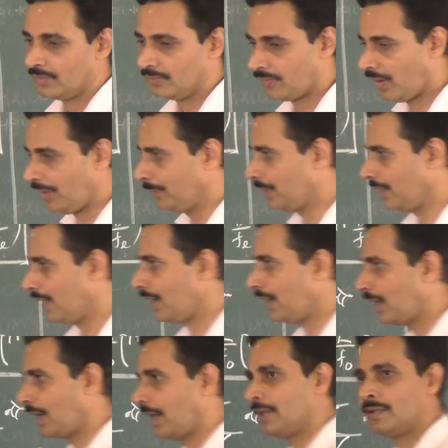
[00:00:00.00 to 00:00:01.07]

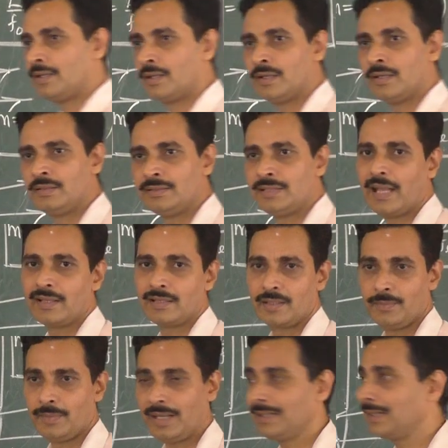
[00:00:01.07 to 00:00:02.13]
Formula and
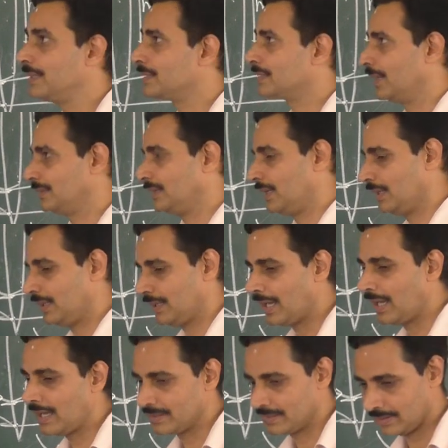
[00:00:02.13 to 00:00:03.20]
diagram, at least at the
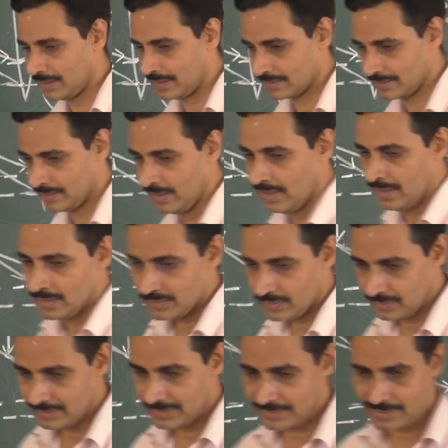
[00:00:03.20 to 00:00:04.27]
last case.
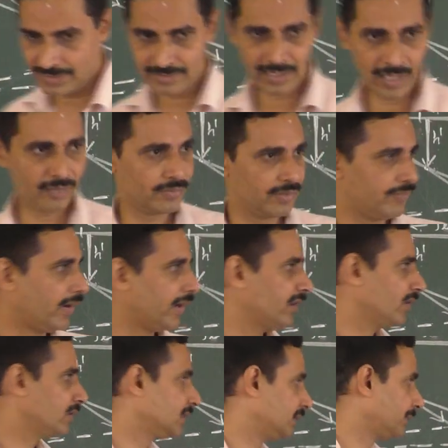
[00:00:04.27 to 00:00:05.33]
So this is how we
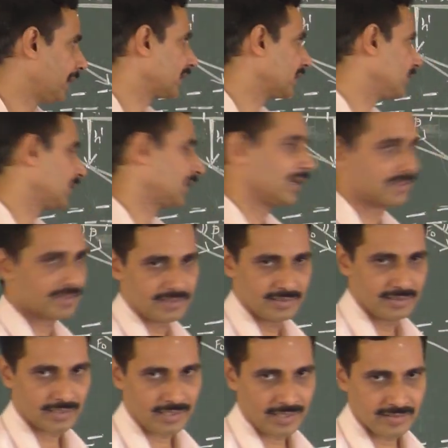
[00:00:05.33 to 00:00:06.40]
find out that magnification
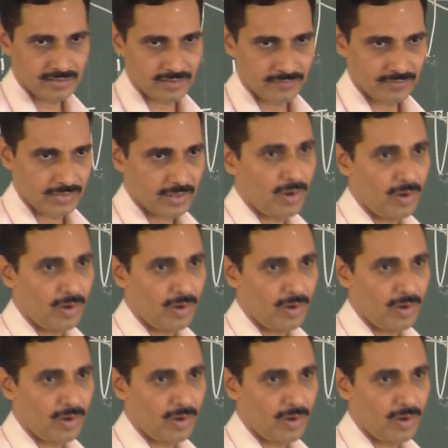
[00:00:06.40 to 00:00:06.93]
in the case of a